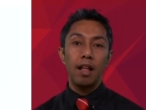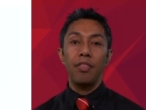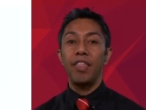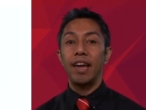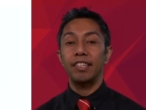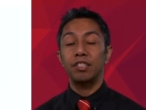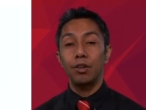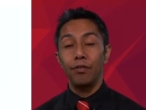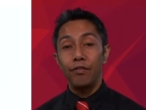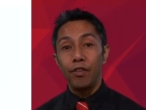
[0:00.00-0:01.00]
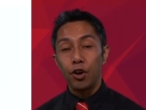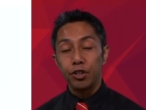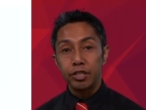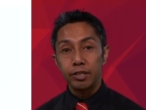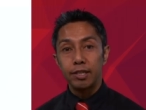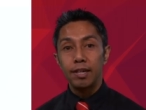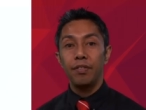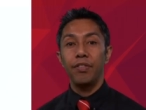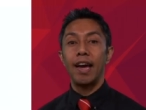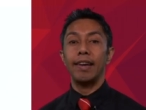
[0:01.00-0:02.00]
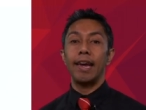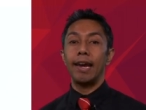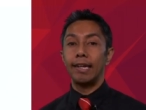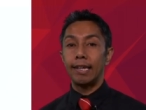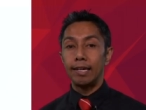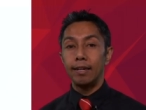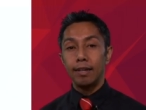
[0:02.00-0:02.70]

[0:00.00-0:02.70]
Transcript: that it's convergent, that any